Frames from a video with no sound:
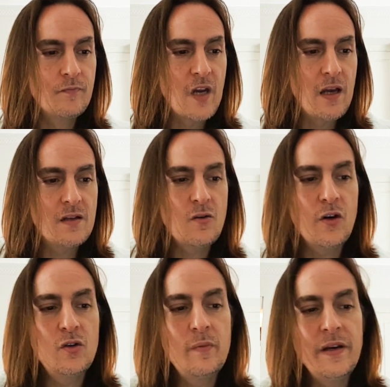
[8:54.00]
It's going to
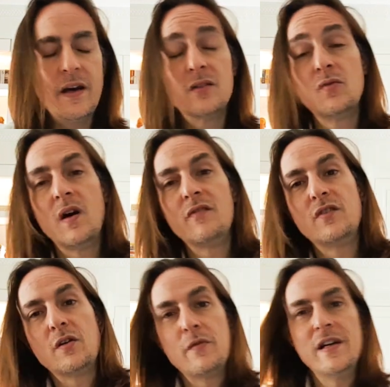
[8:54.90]
be at 12
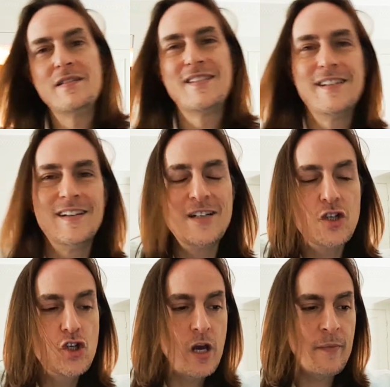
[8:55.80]
degrees
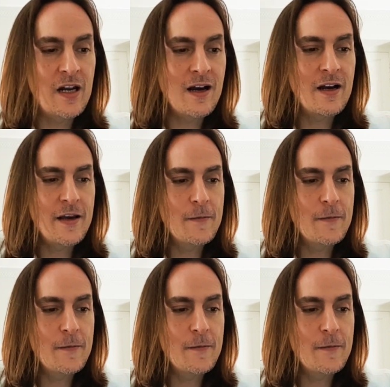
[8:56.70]
Gemini.